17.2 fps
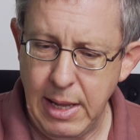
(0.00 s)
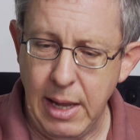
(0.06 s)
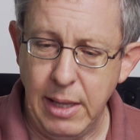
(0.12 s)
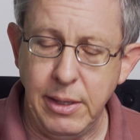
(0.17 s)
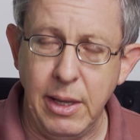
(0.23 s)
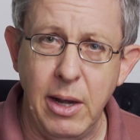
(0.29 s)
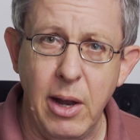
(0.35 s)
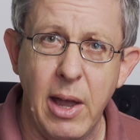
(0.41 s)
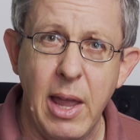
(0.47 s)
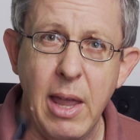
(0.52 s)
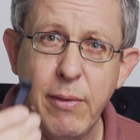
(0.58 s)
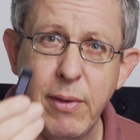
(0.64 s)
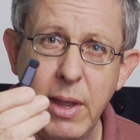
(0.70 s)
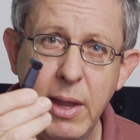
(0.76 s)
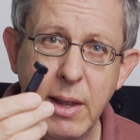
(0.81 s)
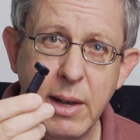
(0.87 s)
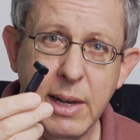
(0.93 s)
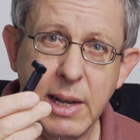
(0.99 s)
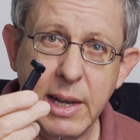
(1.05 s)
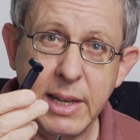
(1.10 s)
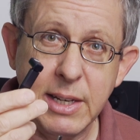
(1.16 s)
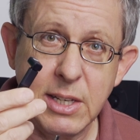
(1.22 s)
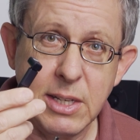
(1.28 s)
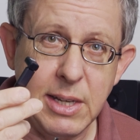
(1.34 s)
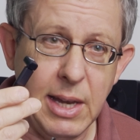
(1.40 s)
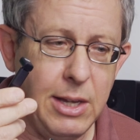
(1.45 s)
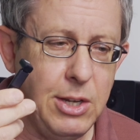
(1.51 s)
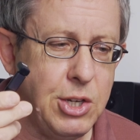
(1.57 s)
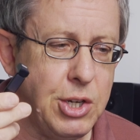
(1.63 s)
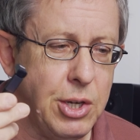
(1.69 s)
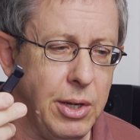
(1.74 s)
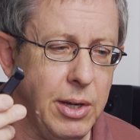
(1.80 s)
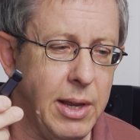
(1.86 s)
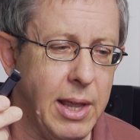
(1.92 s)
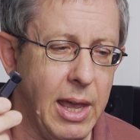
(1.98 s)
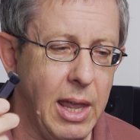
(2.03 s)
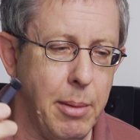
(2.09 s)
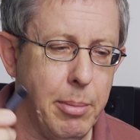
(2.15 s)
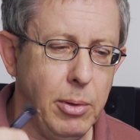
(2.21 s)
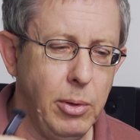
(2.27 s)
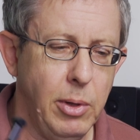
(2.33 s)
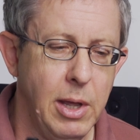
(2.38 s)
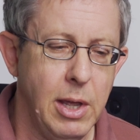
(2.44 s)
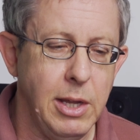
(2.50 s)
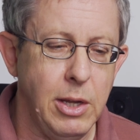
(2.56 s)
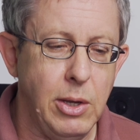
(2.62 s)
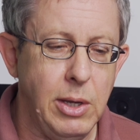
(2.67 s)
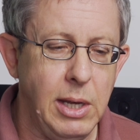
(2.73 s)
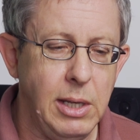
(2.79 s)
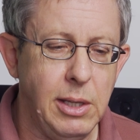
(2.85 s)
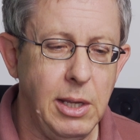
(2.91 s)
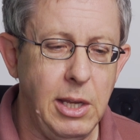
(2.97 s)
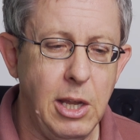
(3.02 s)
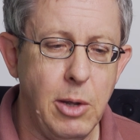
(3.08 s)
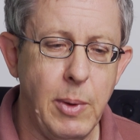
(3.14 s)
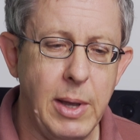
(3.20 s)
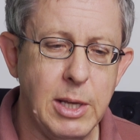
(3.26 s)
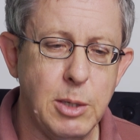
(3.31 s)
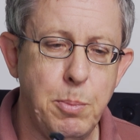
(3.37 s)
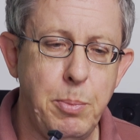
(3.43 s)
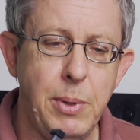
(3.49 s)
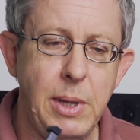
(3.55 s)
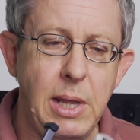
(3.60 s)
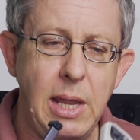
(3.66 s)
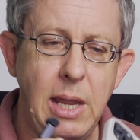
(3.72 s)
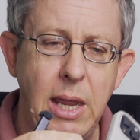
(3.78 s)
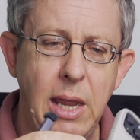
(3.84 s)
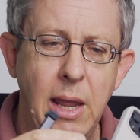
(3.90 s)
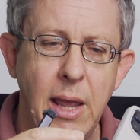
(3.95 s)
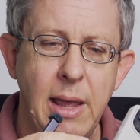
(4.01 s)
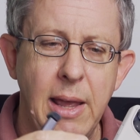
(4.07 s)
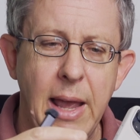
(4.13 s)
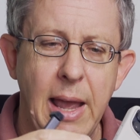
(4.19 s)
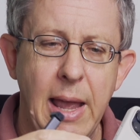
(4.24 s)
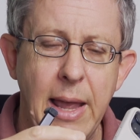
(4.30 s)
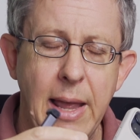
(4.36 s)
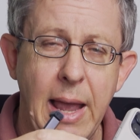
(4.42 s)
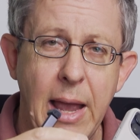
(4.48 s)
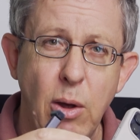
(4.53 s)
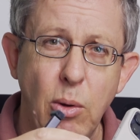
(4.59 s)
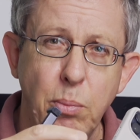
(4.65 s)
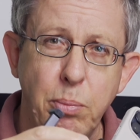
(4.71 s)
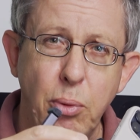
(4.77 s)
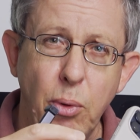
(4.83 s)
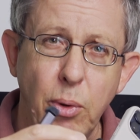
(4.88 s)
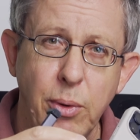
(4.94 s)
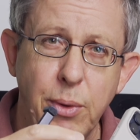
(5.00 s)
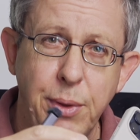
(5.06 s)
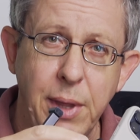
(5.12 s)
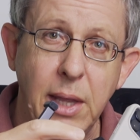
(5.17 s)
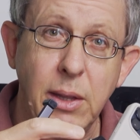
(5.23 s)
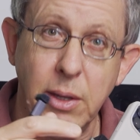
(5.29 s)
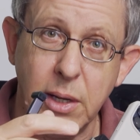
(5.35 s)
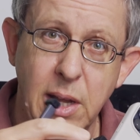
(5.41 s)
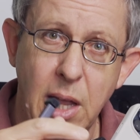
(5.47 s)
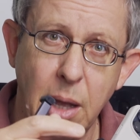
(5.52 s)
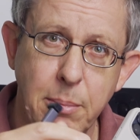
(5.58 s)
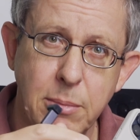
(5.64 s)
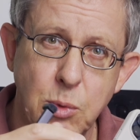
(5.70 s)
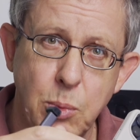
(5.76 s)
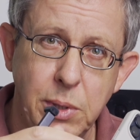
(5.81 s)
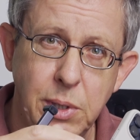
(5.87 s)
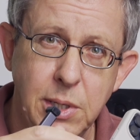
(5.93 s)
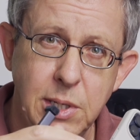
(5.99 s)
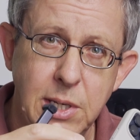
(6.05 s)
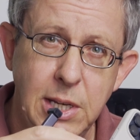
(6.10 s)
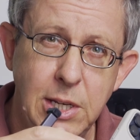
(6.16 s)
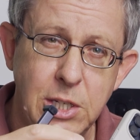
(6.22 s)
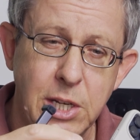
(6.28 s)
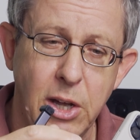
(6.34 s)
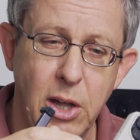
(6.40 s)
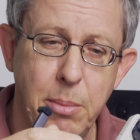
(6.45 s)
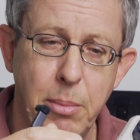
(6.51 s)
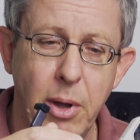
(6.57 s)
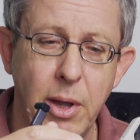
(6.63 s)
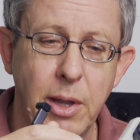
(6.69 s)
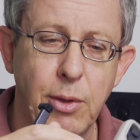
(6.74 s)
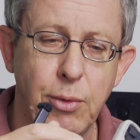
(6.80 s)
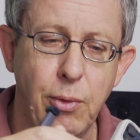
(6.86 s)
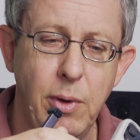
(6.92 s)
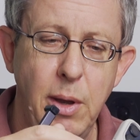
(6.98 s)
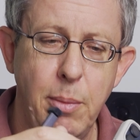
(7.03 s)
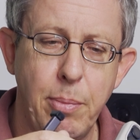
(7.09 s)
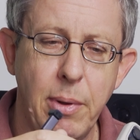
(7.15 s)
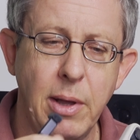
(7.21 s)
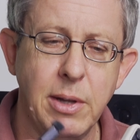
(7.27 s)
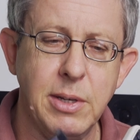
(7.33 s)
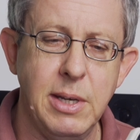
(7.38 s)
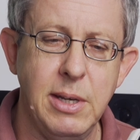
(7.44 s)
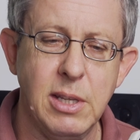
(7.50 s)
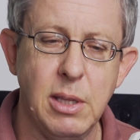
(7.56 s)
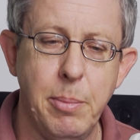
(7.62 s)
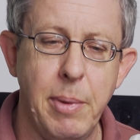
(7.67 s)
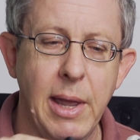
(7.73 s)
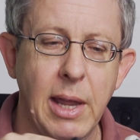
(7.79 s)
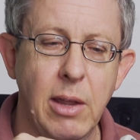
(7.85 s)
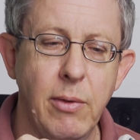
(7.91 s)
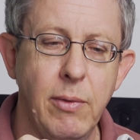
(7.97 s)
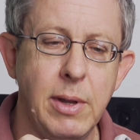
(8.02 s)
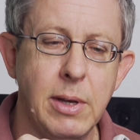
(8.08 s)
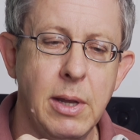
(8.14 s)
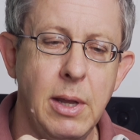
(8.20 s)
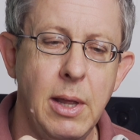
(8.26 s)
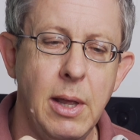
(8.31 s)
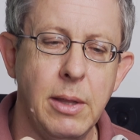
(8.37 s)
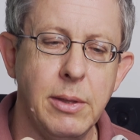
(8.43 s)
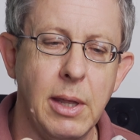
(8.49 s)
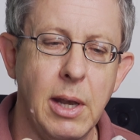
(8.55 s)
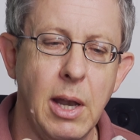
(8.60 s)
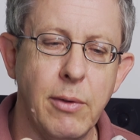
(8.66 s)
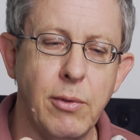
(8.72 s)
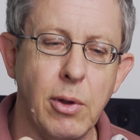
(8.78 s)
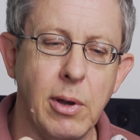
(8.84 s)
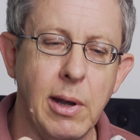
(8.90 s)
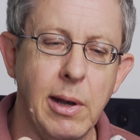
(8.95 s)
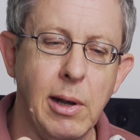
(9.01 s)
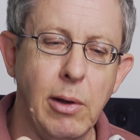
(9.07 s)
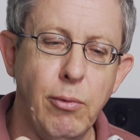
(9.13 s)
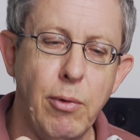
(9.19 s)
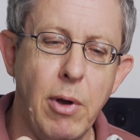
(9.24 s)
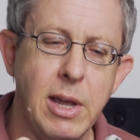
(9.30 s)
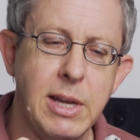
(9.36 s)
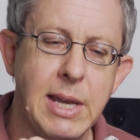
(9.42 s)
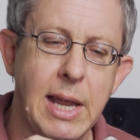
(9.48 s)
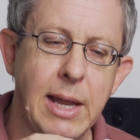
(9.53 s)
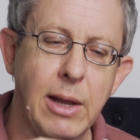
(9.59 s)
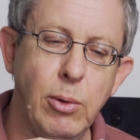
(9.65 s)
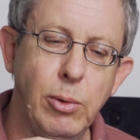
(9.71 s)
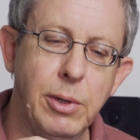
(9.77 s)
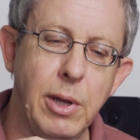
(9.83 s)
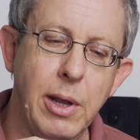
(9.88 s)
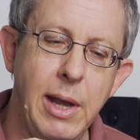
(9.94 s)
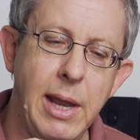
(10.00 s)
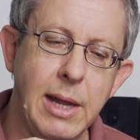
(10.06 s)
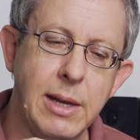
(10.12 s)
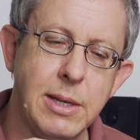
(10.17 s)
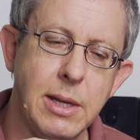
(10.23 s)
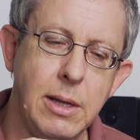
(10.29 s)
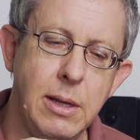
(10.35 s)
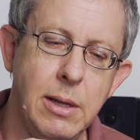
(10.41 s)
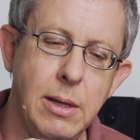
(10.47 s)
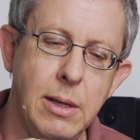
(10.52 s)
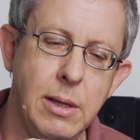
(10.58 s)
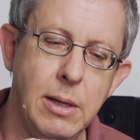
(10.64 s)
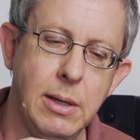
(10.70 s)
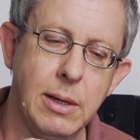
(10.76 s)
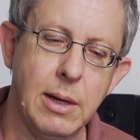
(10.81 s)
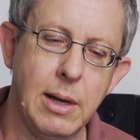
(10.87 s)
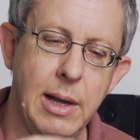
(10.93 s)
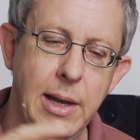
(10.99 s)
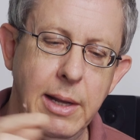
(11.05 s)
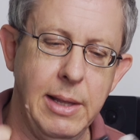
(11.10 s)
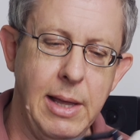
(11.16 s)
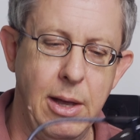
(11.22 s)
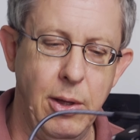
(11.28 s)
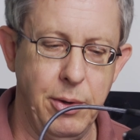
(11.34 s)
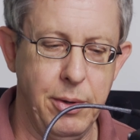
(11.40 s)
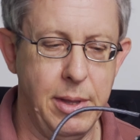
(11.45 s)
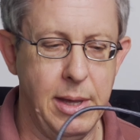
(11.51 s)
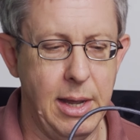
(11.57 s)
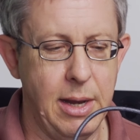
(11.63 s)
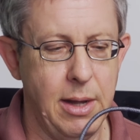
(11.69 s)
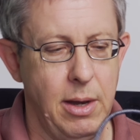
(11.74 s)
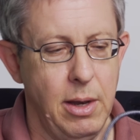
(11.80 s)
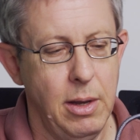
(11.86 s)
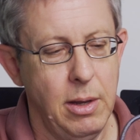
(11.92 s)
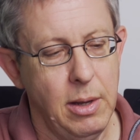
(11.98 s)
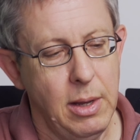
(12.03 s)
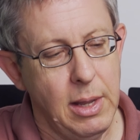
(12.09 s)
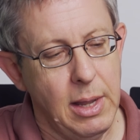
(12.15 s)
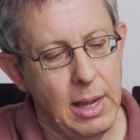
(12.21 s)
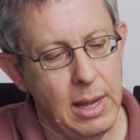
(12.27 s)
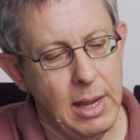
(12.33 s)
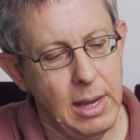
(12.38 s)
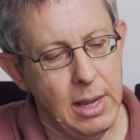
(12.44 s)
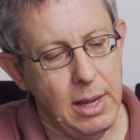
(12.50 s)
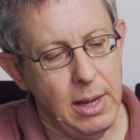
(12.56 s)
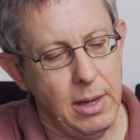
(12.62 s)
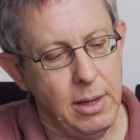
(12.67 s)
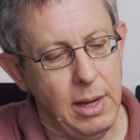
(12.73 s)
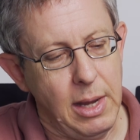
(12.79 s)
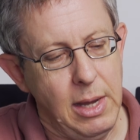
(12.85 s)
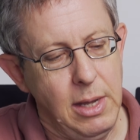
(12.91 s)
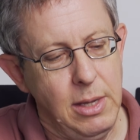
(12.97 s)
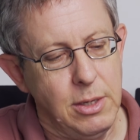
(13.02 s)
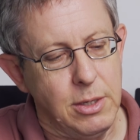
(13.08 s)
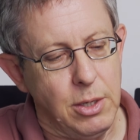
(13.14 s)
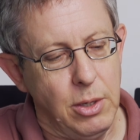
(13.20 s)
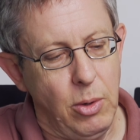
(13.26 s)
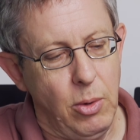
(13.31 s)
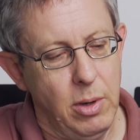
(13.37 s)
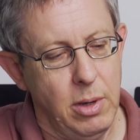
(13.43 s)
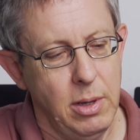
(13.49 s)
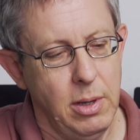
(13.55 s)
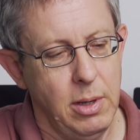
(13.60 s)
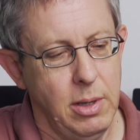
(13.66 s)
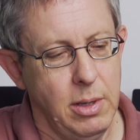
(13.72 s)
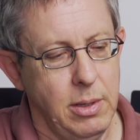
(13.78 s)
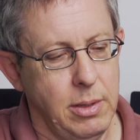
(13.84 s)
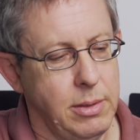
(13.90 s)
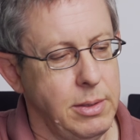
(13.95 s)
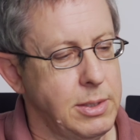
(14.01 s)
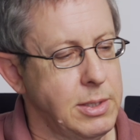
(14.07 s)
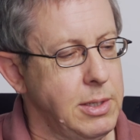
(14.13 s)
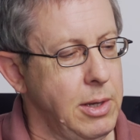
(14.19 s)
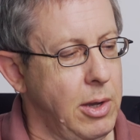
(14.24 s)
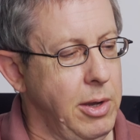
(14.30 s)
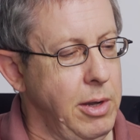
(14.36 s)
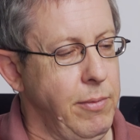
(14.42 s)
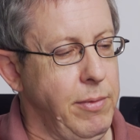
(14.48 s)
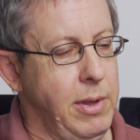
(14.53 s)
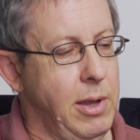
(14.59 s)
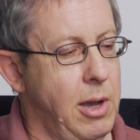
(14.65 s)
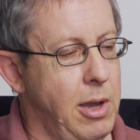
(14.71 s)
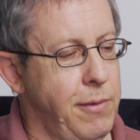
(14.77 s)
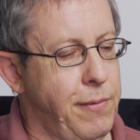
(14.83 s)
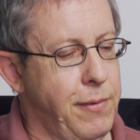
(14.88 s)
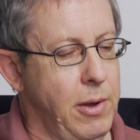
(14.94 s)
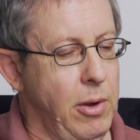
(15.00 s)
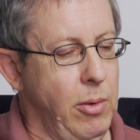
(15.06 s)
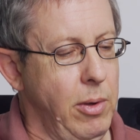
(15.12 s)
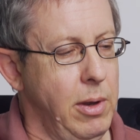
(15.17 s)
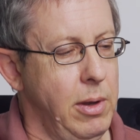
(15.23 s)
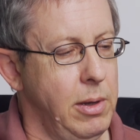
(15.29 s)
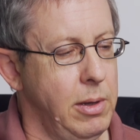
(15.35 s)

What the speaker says: And then I have a little extension cable. You need the USB output thing that comes with the DJI Mic 3 plugged into the back of it. Then I've got a little right angle connector. Click that onto that and into the side of the iPhone.